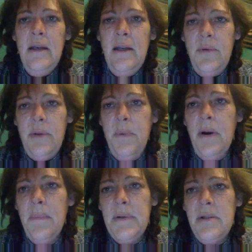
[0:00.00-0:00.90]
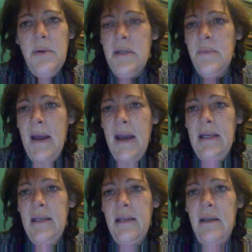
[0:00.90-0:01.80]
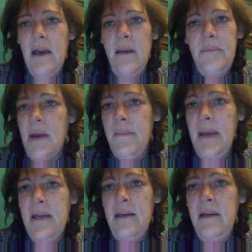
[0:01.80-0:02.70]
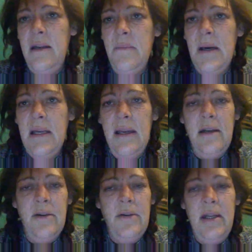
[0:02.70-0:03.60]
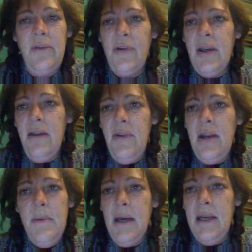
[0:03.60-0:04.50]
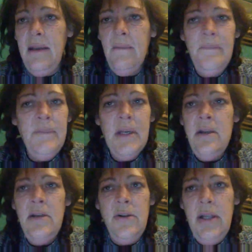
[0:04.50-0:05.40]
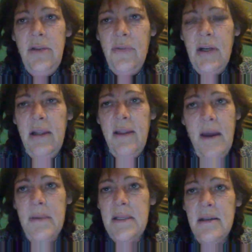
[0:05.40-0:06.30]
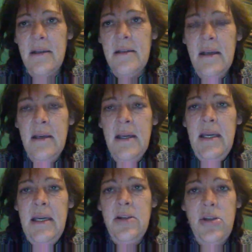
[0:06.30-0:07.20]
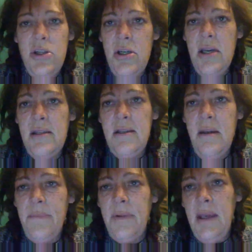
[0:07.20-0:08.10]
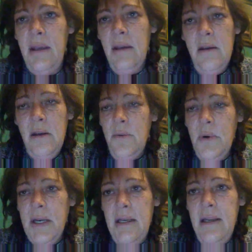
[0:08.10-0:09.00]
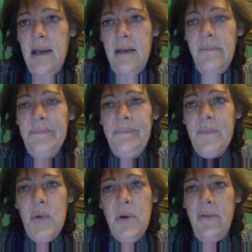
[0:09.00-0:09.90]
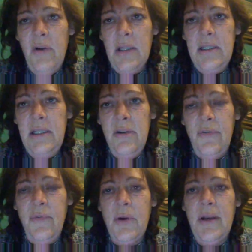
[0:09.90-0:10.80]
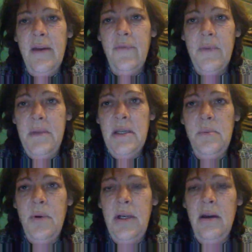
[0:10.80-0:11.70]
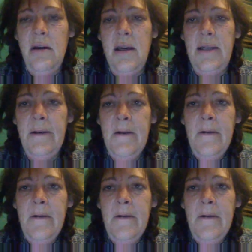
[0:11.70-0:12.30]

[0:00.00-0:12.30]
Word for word: I know what the purpose was behind it. I'm not mad at anybody. I don't need to forgive anybody. No need for any of that business. It's just simply what I did, what I volunteered for. Now, from this point on,